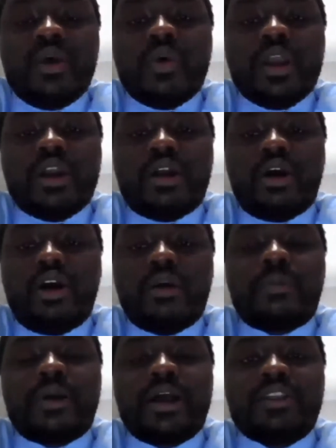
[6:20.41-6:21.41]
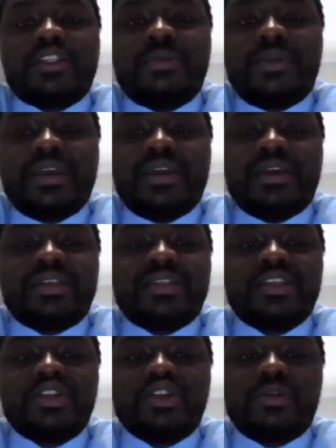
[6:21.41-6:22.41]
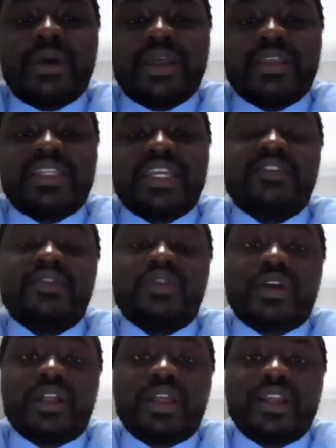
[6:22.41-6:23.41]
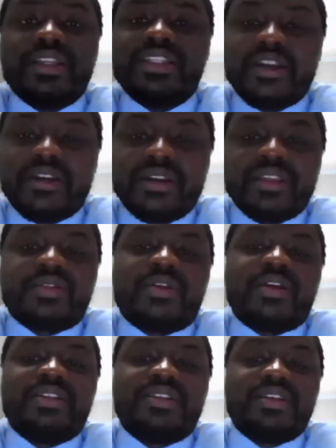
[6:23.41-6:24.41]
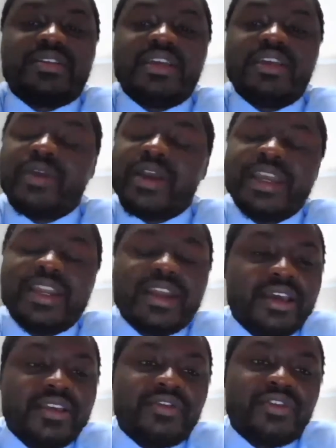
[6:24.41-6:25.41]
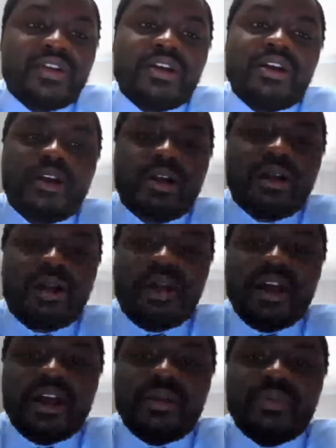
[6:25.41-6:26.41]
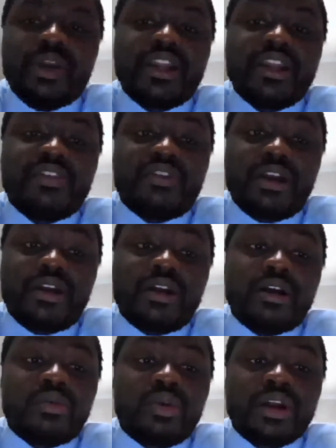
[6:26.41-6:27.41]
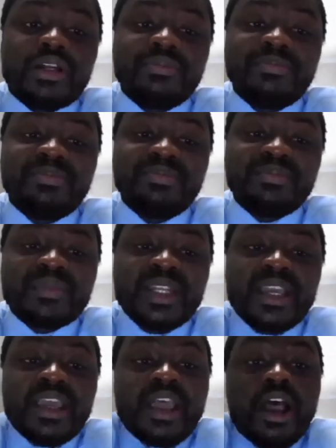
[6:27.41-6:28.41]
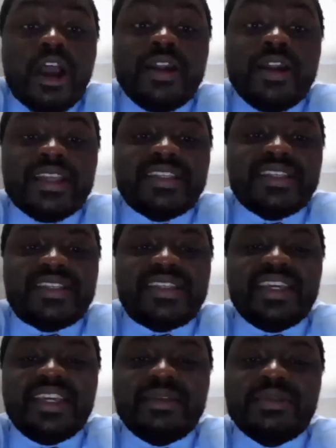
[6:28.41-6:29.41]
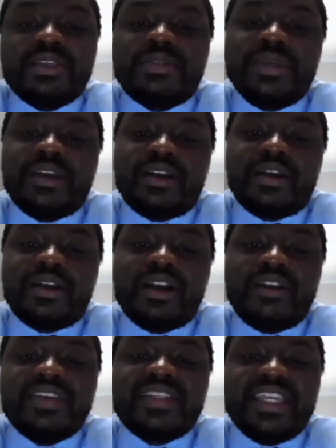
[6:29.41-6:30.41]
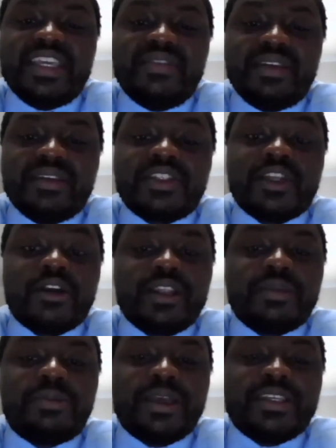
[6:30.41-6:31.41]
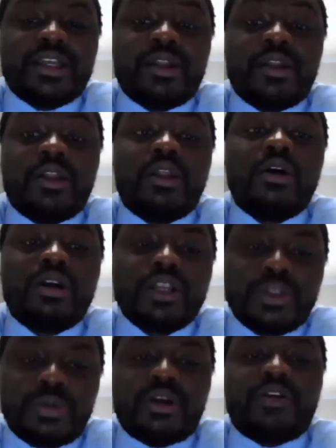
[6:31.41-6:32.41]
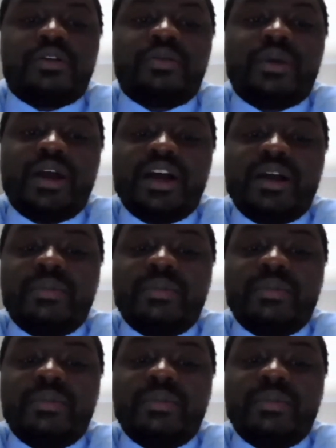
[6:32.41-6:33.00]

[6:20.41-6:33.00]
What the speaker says: We are all proud to be essential by the state of North Carolina during this crisis and recognized for our hard work. Our next esteemed speaker of this evening certainly plays a large part